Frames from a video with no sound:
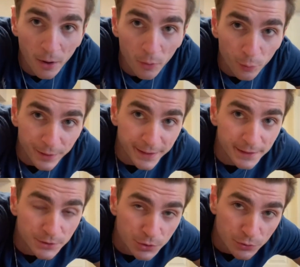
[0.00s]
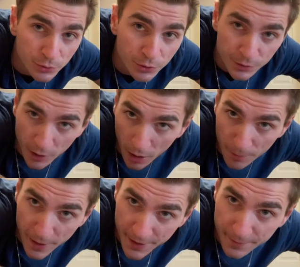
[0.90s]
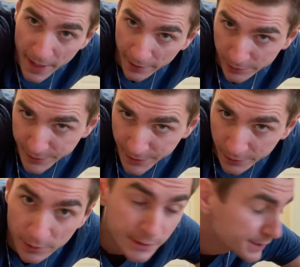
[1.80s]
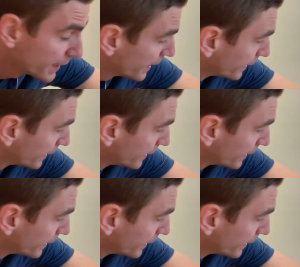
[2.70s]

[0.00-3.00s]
we need to use our mathematical skills and